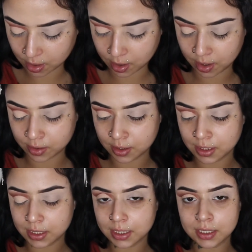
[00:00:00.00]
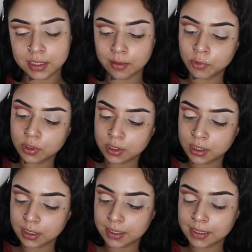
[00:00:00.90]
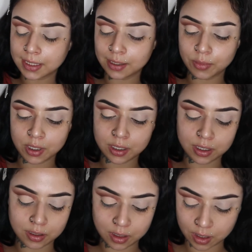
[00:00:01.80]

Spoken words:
and I'm using the Sigma